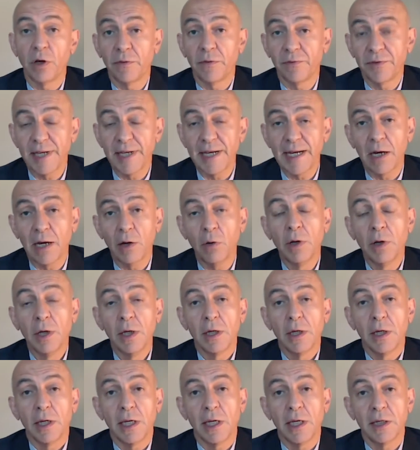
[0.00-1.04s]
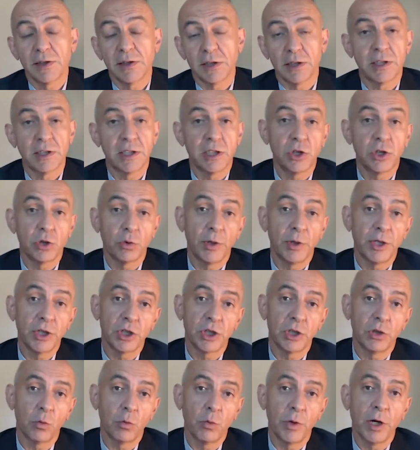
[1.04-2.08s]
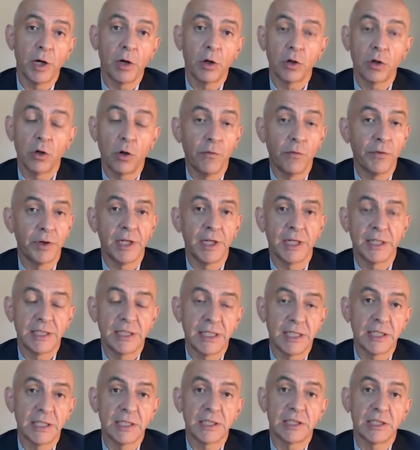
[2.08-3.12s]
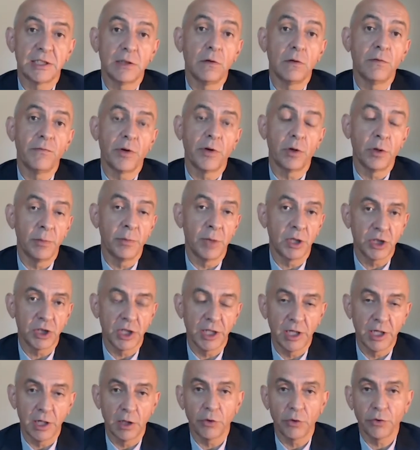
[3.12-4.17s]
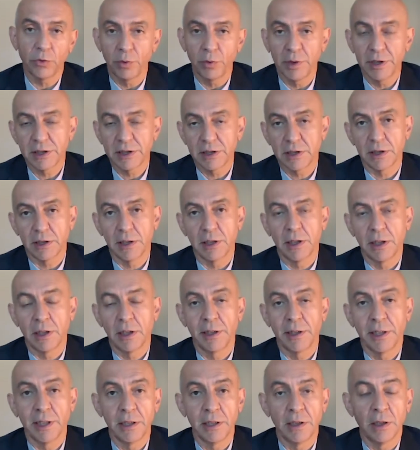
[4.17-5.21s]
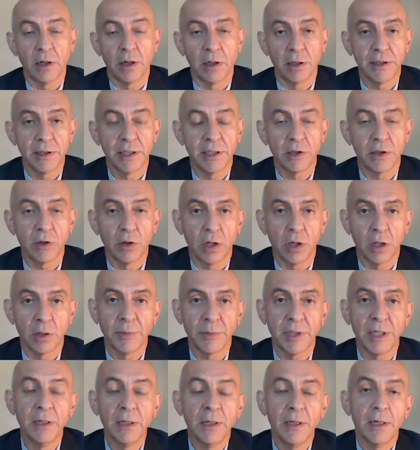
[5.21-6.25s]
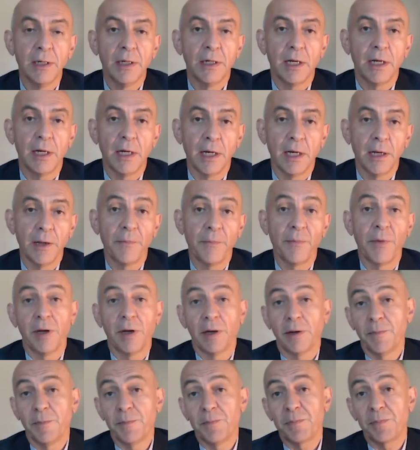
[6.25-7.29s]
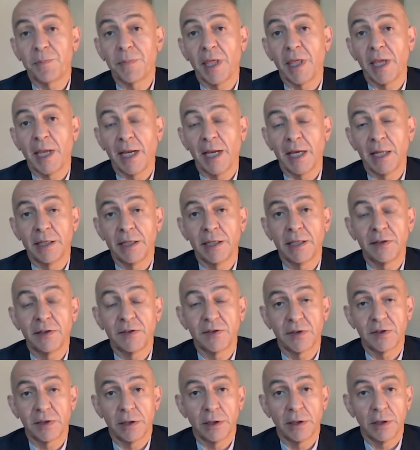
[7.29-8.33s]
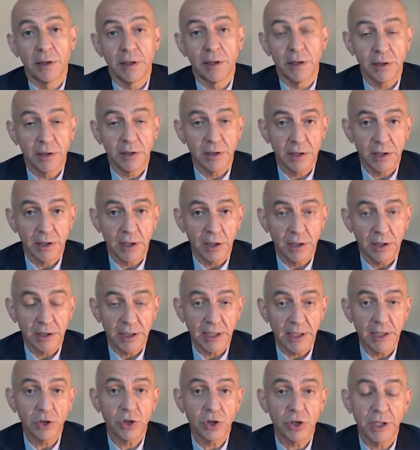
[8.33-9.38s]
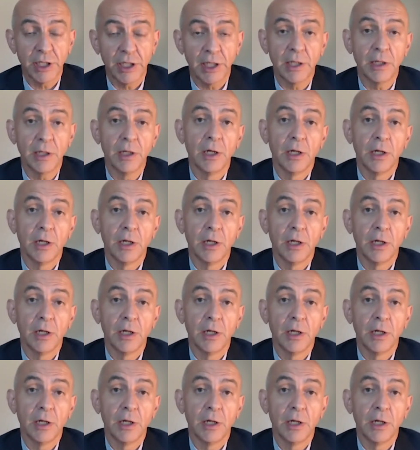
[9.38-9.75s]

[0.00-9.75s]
now, is a situation where COVID-19 is still very much a health risk on the economy, and it's essentially